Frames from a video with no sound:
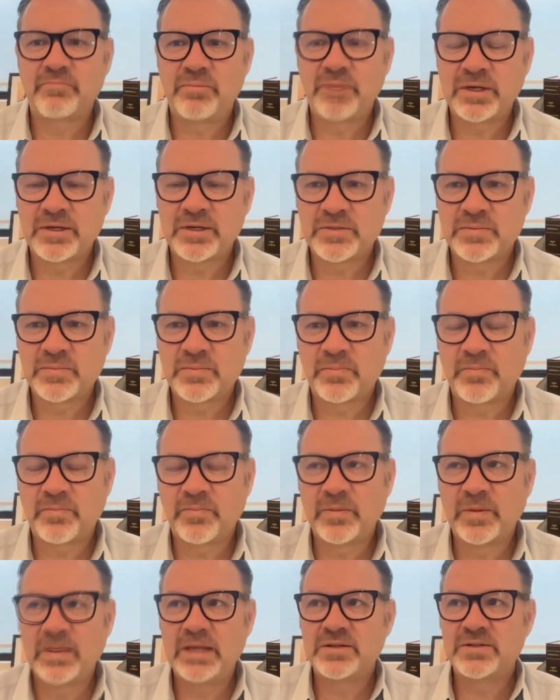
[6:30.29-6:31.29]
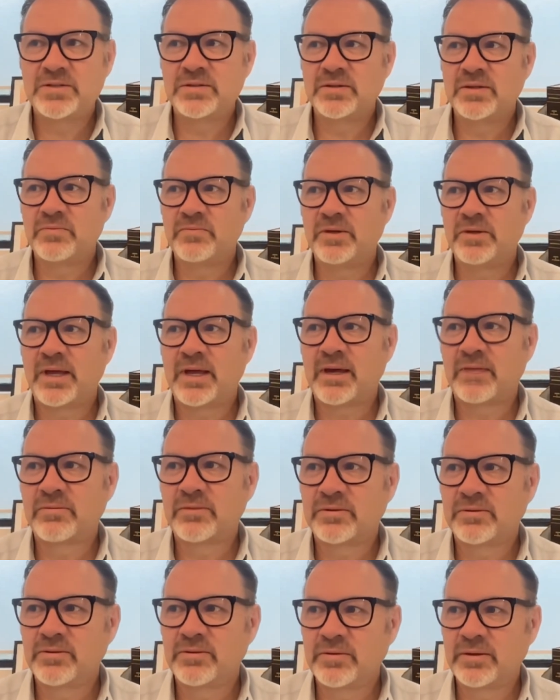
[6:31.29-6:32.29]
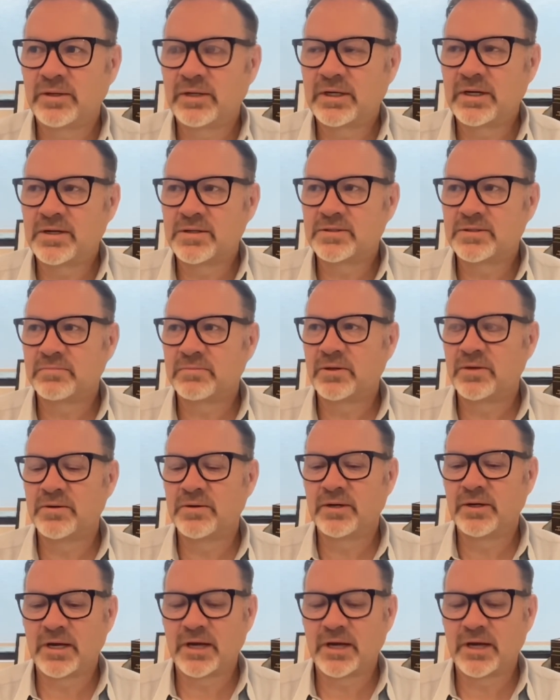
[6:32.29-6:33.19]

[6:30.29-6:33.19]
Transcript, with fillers: biggest issue that we had with doing a custom coded